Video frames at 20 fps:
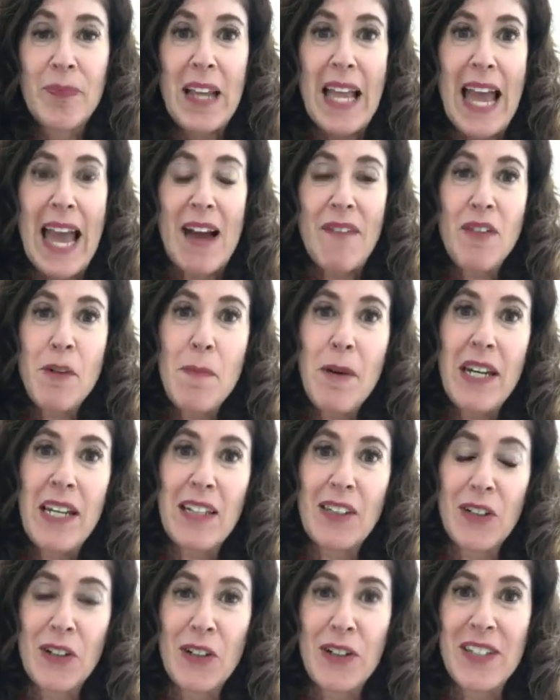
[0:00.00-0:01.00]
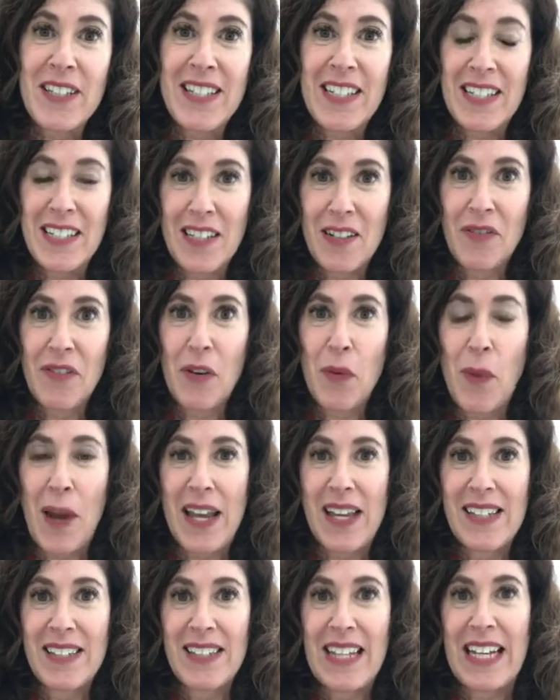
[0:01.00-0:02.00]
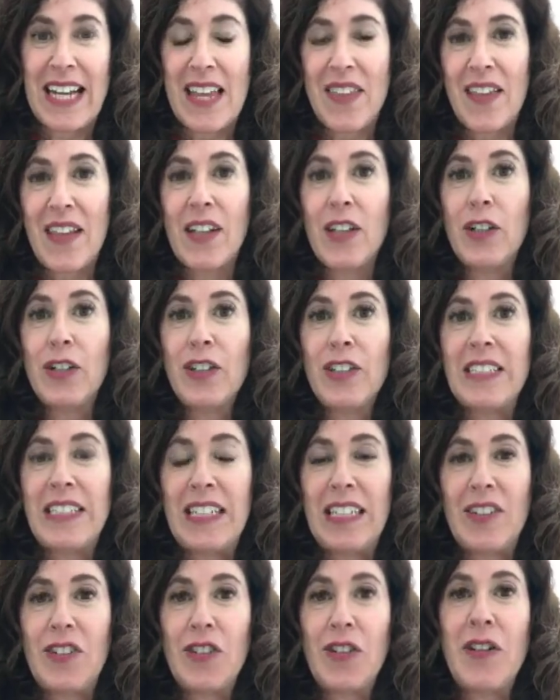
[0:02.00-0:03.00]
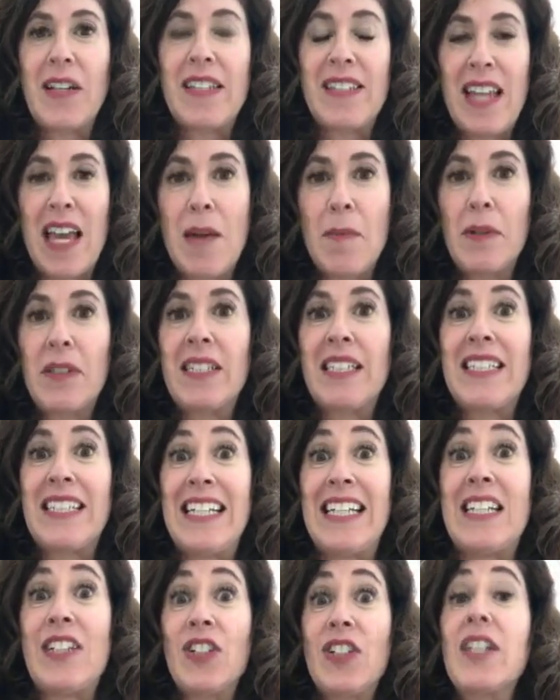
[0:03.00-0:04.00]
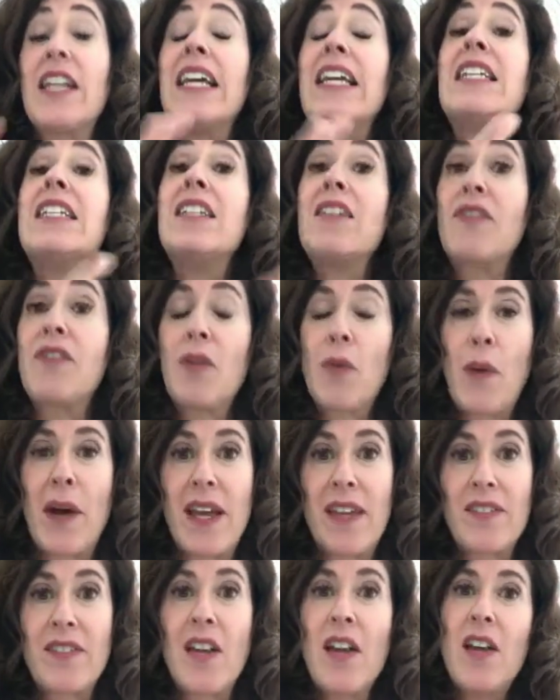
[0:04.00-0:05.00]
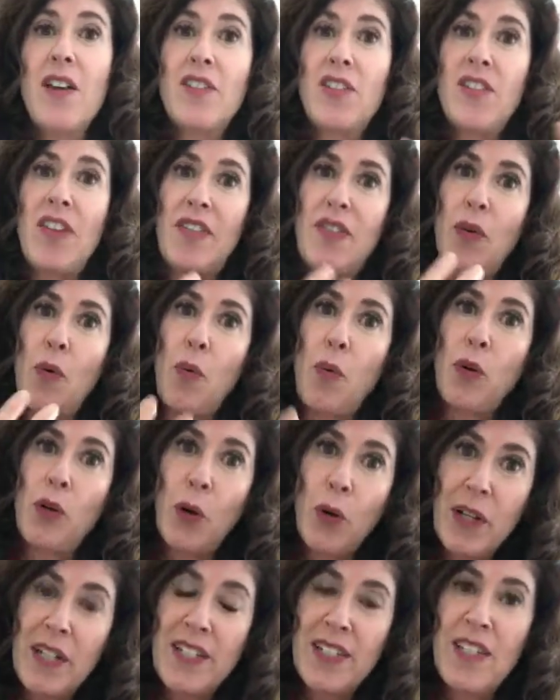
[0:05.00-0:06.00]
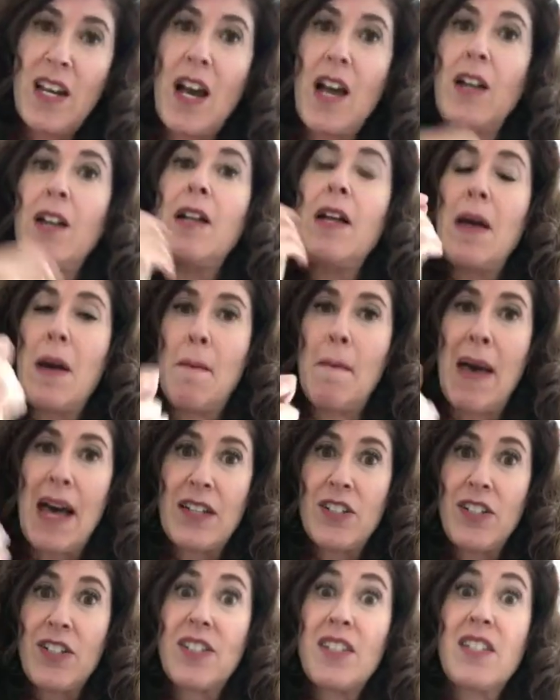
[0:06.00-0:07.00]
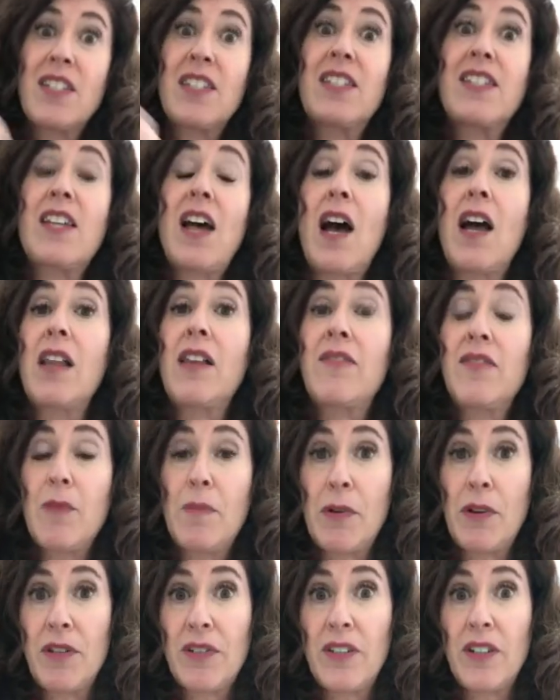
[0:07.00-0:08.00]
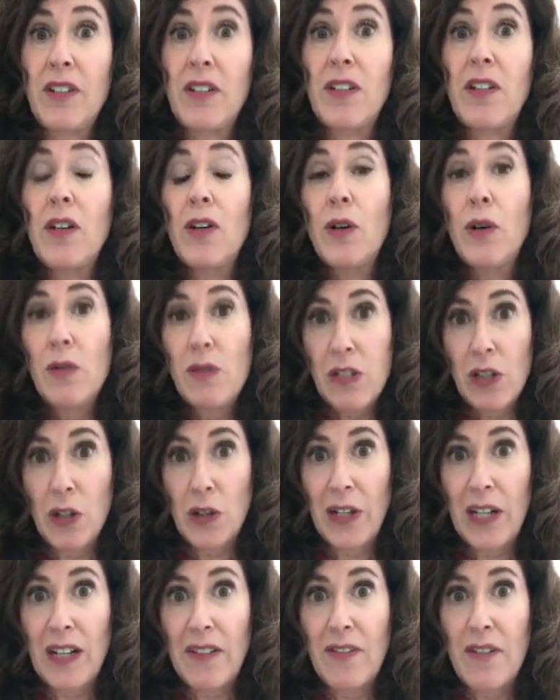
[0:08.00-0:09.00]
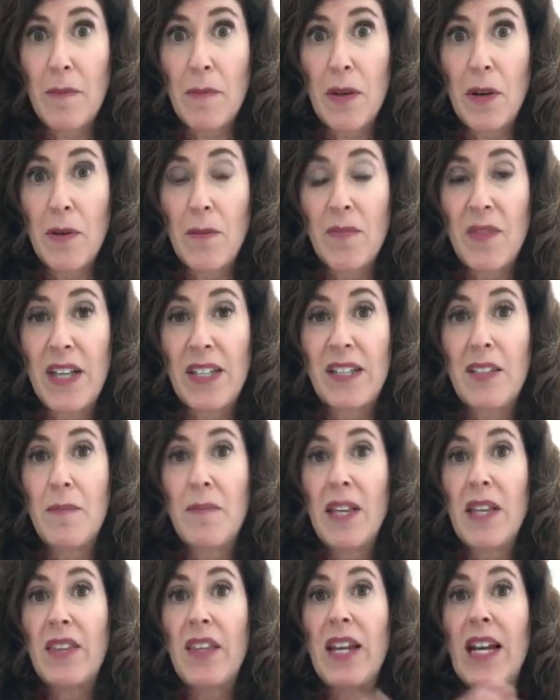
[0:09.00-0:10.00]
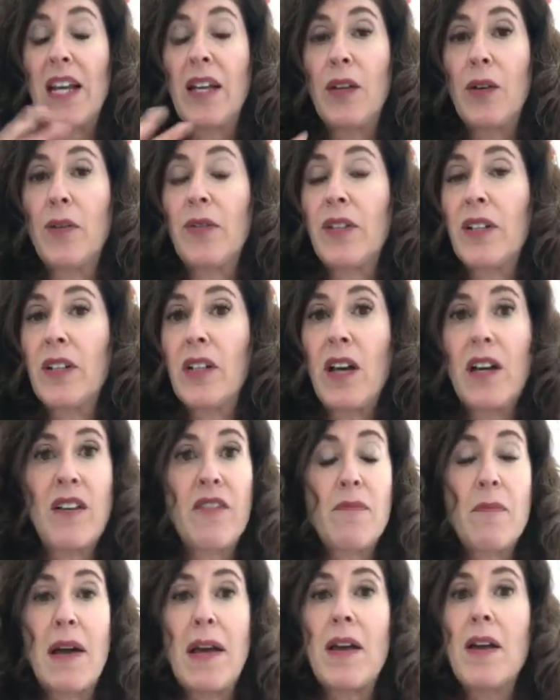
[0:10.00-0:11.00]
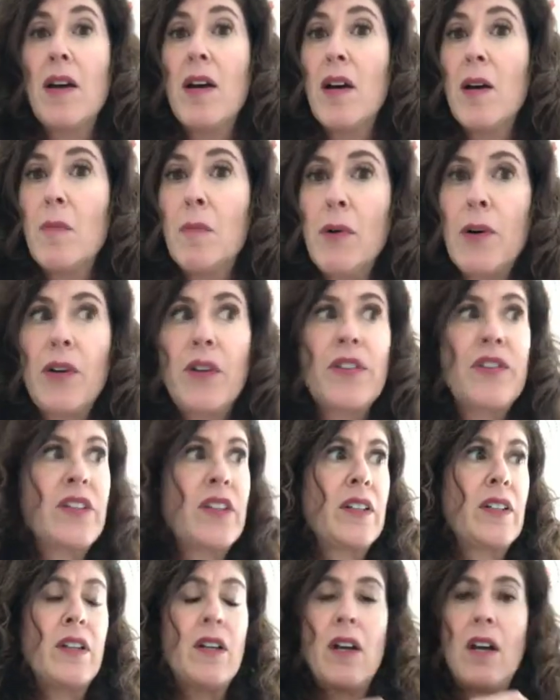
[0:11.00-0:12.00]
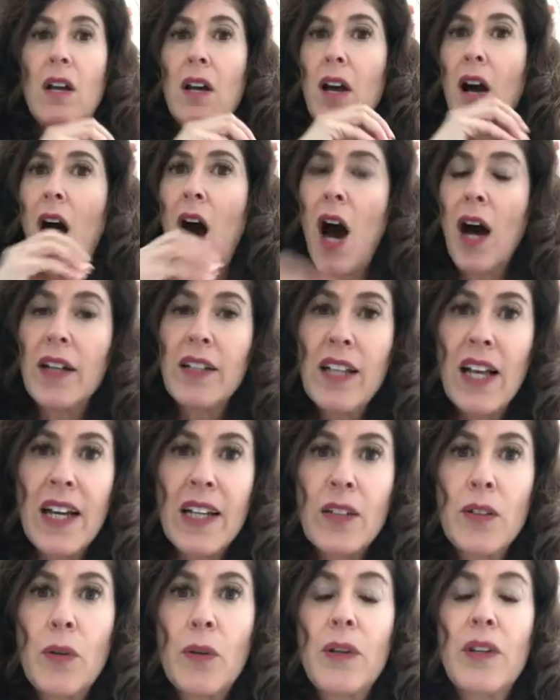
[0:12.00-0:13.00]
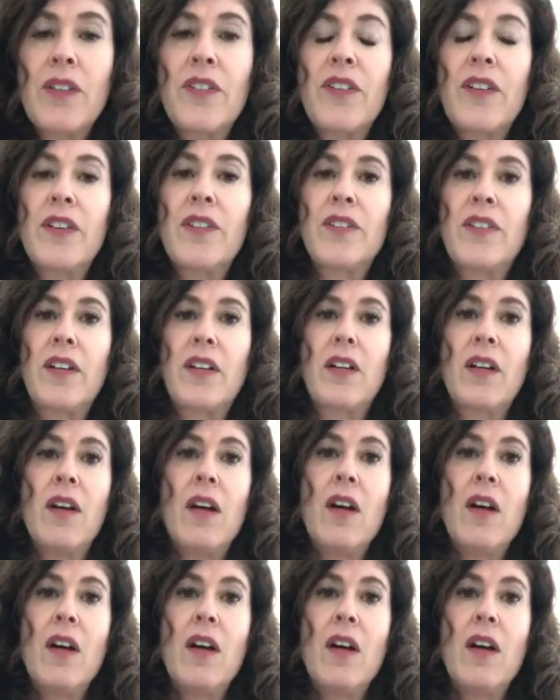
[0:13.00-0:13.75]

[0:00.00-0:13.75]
Everybody learns in different ways, and I think a good teacher is able to teach in different ways so that your style matches the style of the person who's learning from you. That's something that I use in a lot of my books and online courses and